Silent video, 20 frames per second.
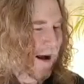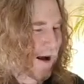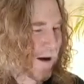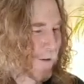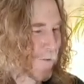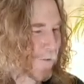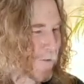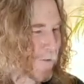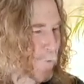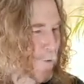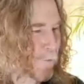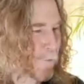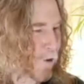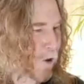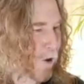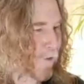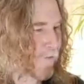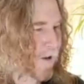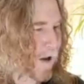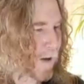We put
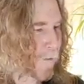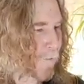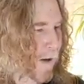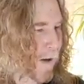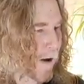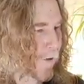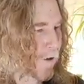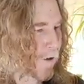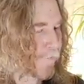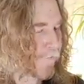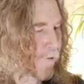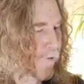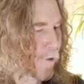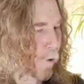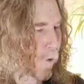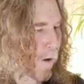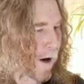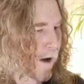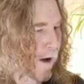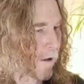off getting married for a
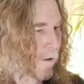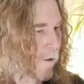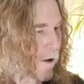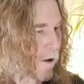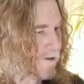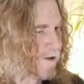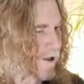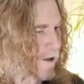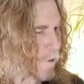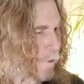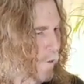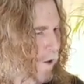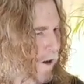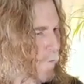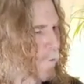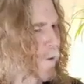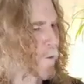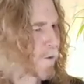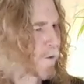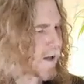while. I'll tell you why
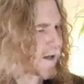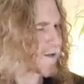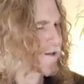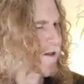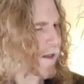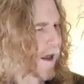when we get to that.